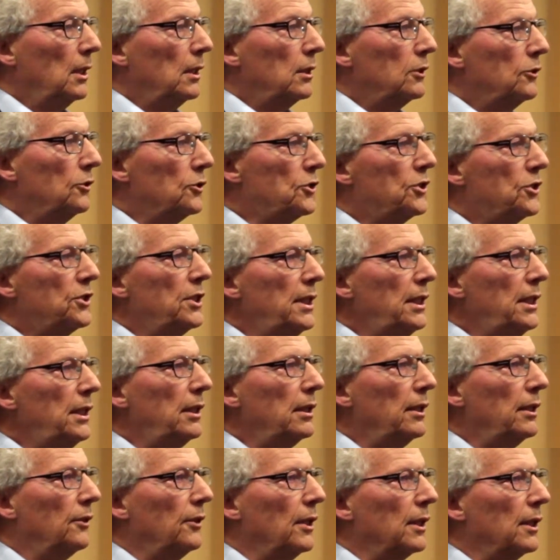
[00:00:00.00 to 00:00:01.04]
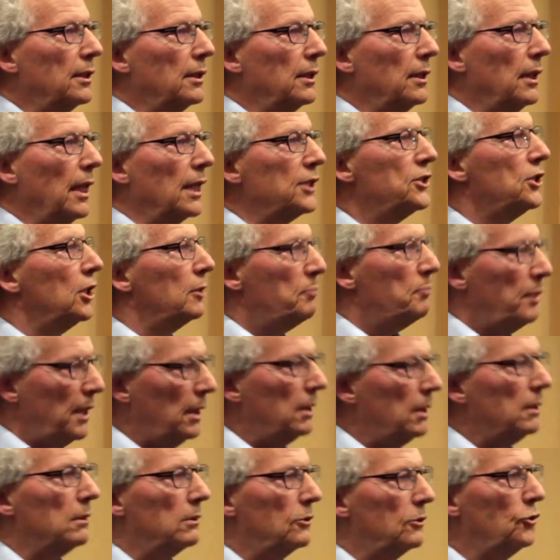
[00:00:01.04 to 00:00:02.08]
to see that, has there
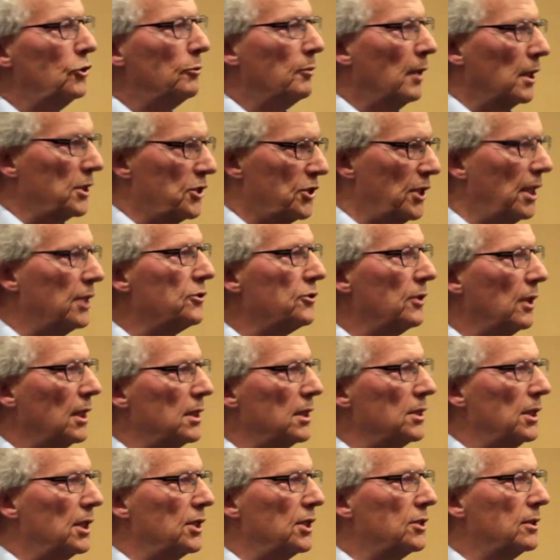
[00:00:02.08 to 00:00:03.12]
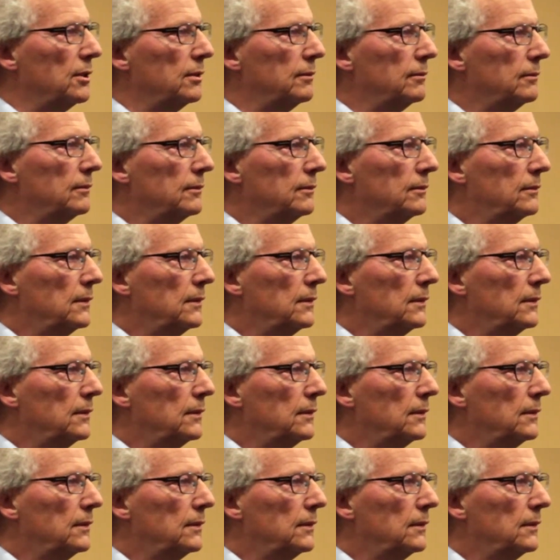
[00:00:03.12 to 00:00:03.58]
been too much centralisation?